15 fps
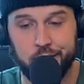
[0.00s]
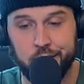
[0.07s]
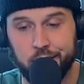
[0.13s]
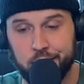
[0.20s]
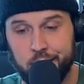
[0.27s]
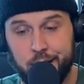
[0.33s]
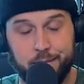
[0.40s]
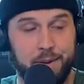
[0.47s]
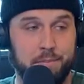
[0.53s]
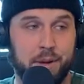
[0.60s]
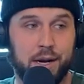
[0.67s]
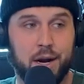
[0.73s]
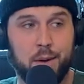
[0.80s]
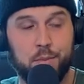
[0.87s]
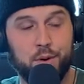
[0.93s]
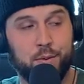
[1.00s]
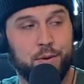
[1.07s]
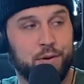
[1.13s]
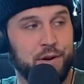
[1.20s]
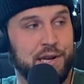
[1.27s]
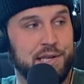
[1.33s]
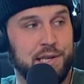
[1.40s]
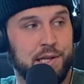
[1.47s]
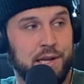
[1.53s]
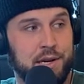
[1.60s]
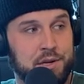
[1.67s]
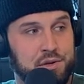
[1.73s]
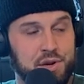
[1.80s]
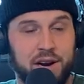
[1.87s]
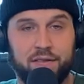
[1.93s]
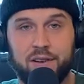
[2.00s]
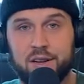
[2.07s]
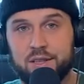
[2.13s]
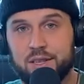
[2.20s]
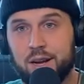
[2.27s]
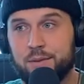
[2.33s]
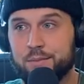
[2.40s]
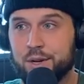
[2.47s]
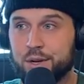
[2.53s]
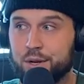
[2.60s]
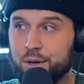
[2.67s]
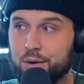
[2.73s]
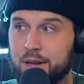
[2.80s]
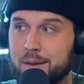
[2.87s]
yeah, been picking up Uber recently, just trying to find something to do,